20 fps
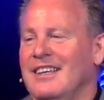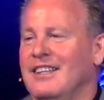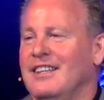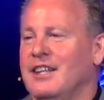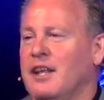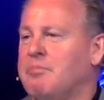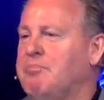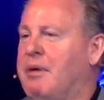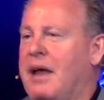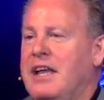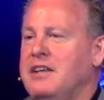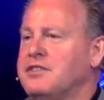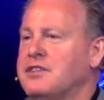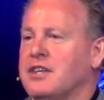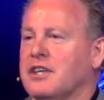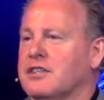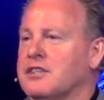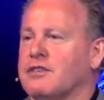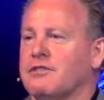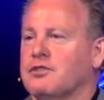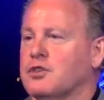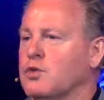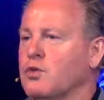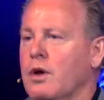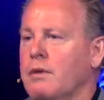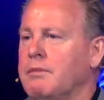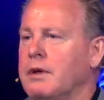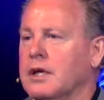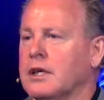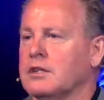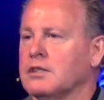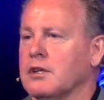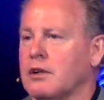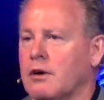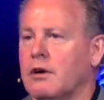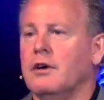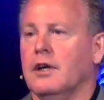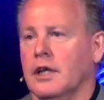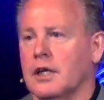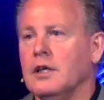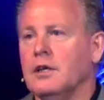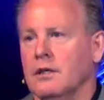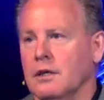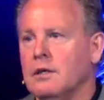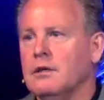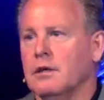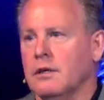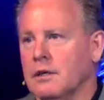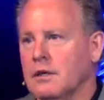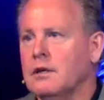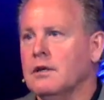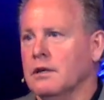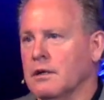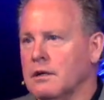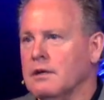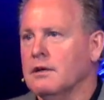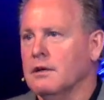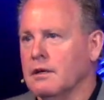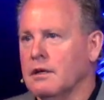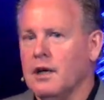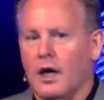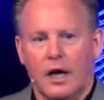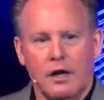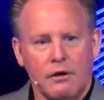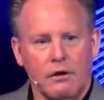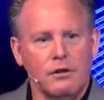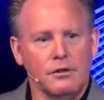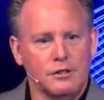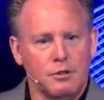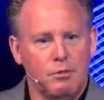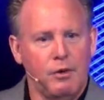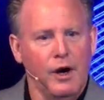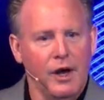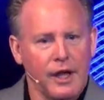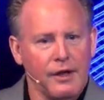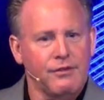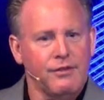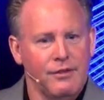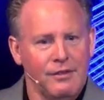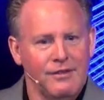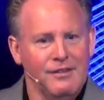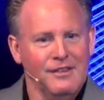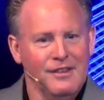The basics of swimming is learning how to hold your breath.